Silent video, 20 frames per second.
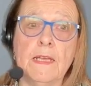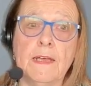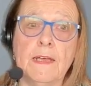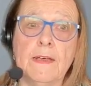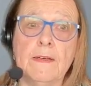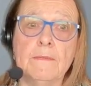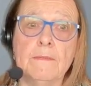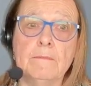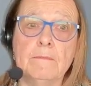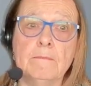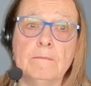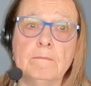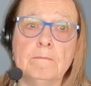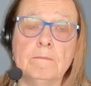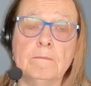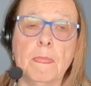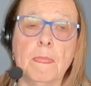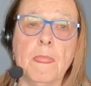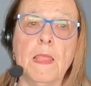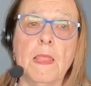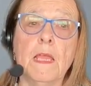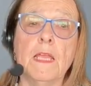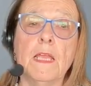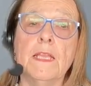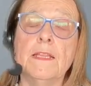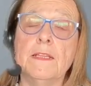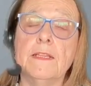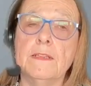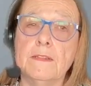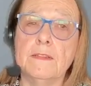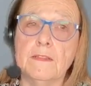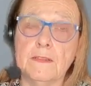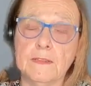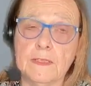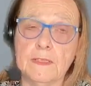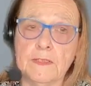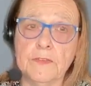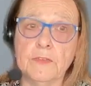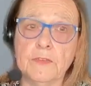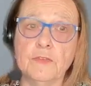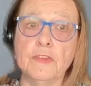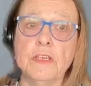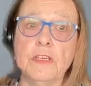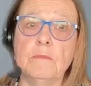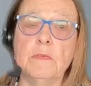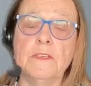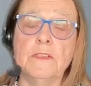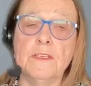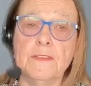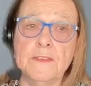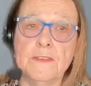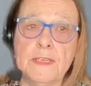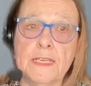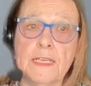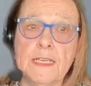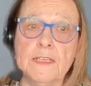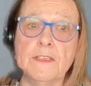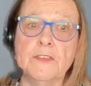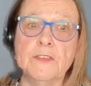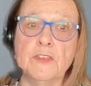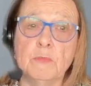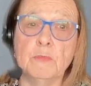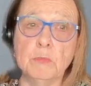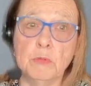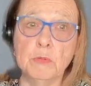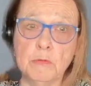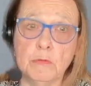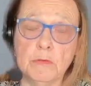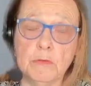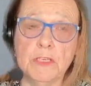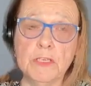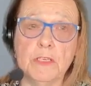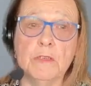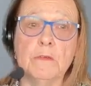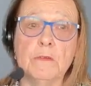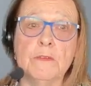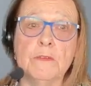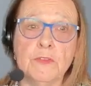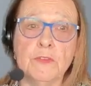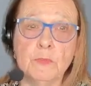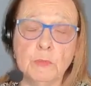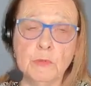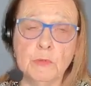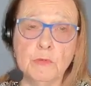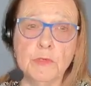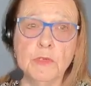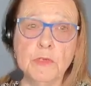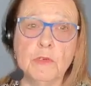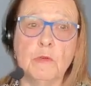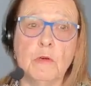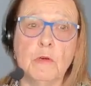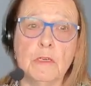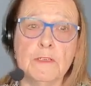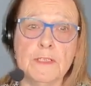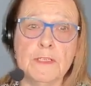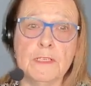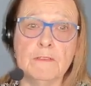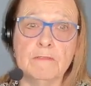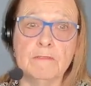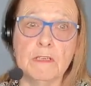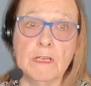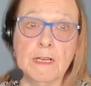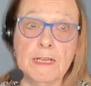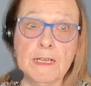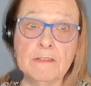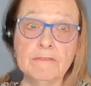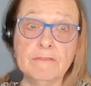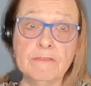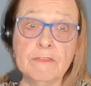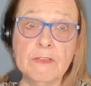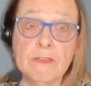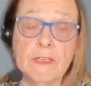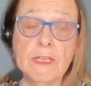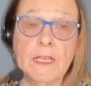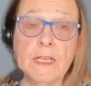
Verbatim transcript: Um, this treatment is here to support you and to support your quality of life.